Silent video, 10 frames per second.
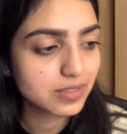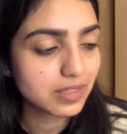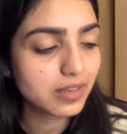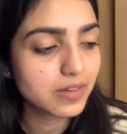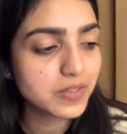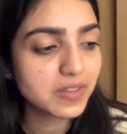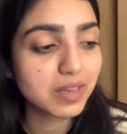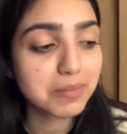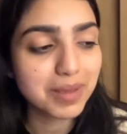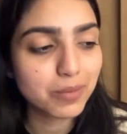They heard
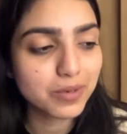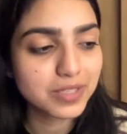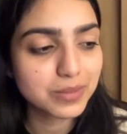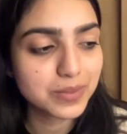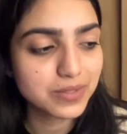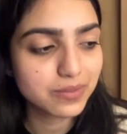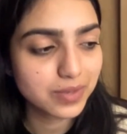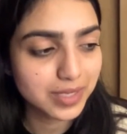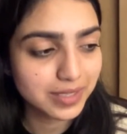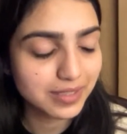that my body was
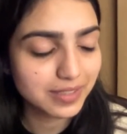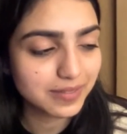free.